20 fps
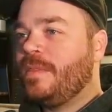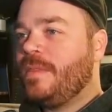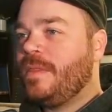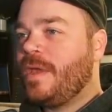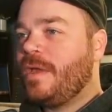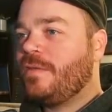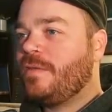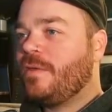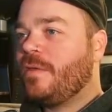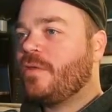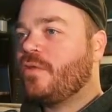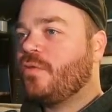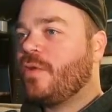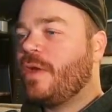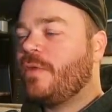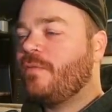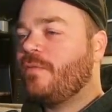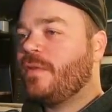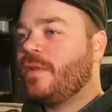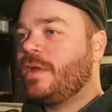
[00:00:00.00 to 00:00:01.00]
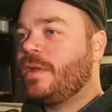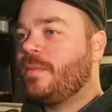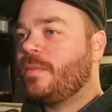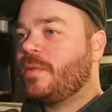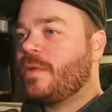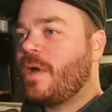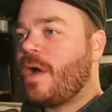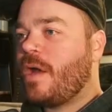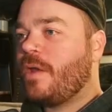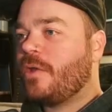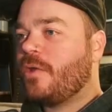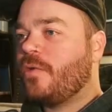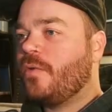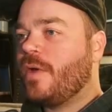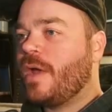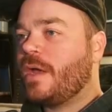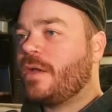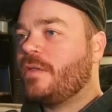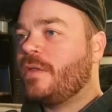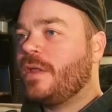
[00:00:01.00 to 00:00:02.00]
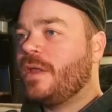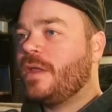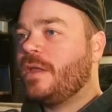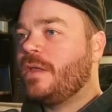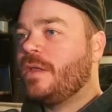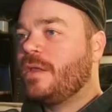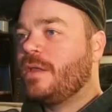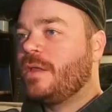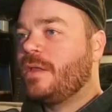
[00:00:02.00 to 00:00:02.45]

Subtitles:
Nice little tray flip, caught it correctly.